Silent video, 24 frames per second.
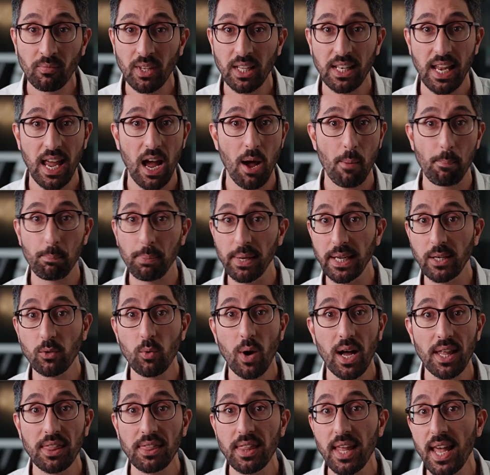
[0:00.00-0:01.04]
Now, a big
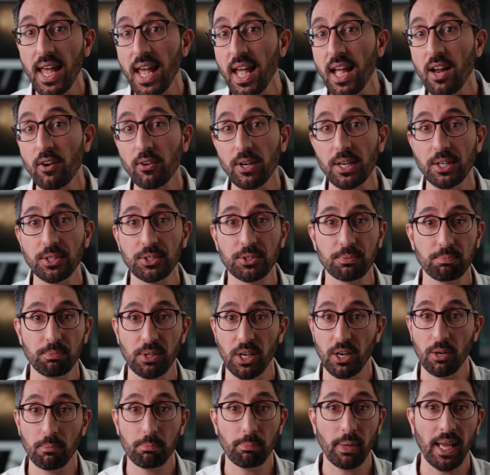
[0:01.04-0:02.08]
one there is,
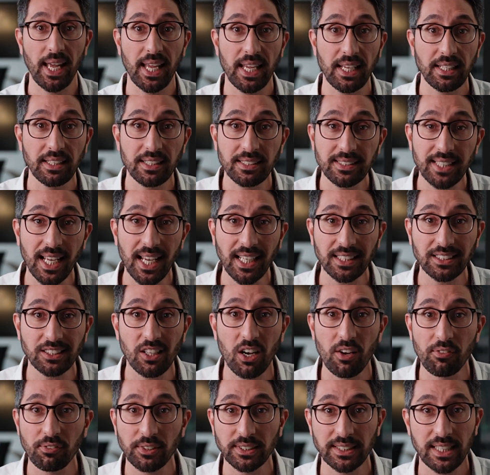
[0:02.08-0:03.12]
paying the tax
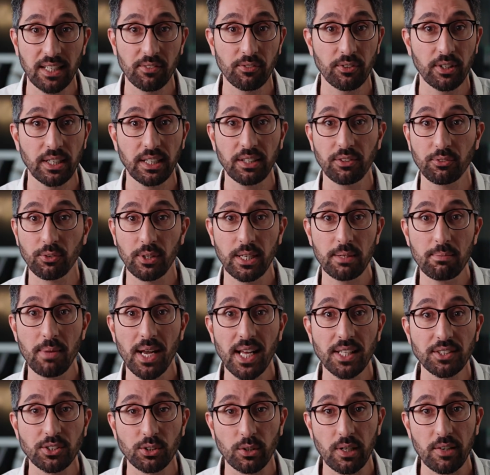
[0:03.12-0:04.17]
office every 3
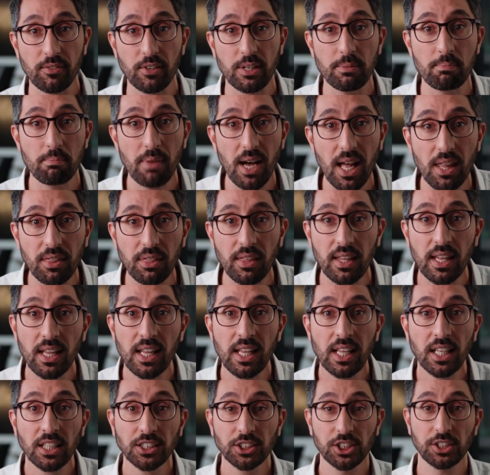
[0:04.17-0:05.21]
months or every month
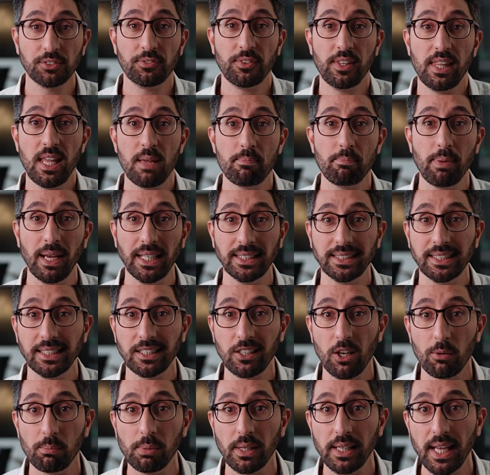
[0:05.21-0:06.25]
just for their
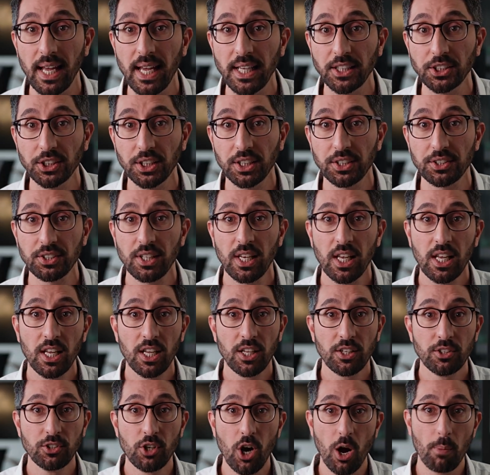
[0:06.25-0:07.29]
basic obligations,
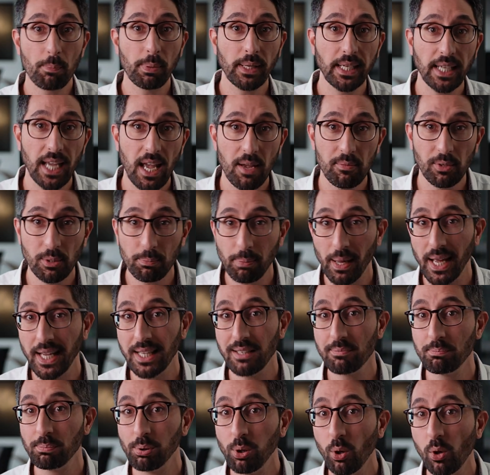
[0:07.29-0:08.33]
not being able to
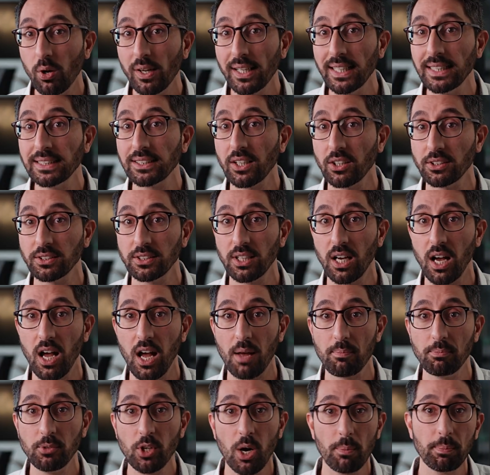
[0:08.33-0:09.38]
pay employees on
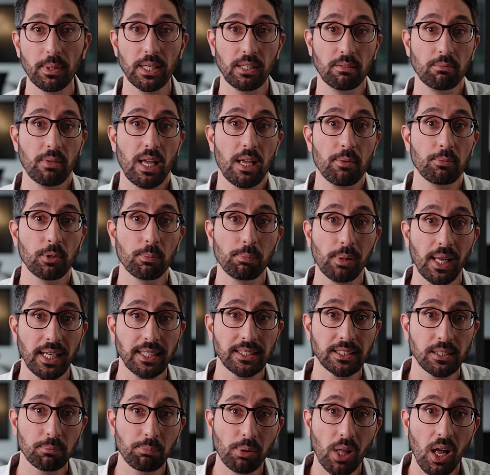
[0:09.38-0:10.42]
time, not being able to
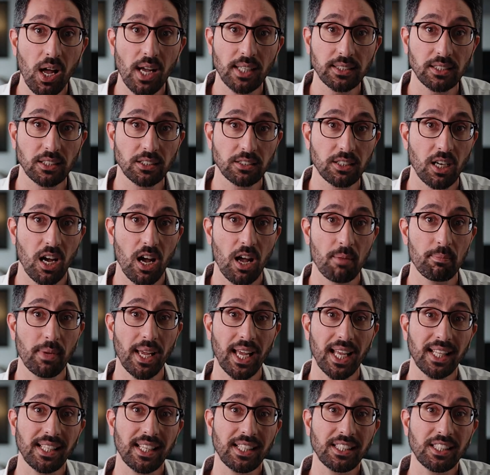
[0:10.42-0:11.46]
pay suppliers on time.
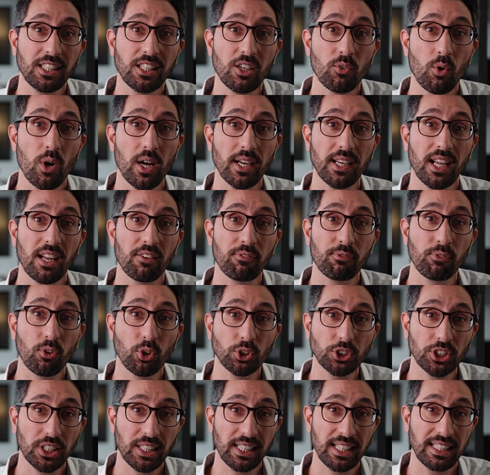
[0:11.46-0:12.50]
And then, you know what?
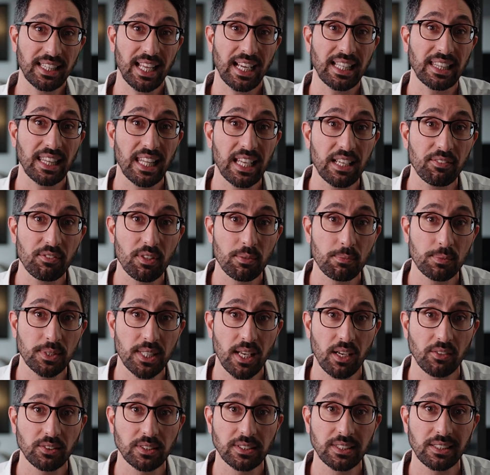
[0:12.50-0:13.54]
Unfortunately, they leave
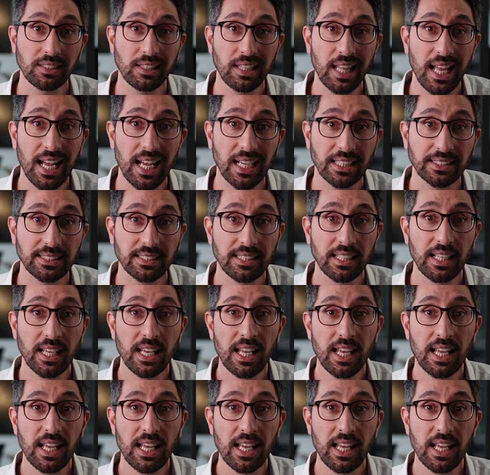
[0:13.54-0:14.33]
themselves to last.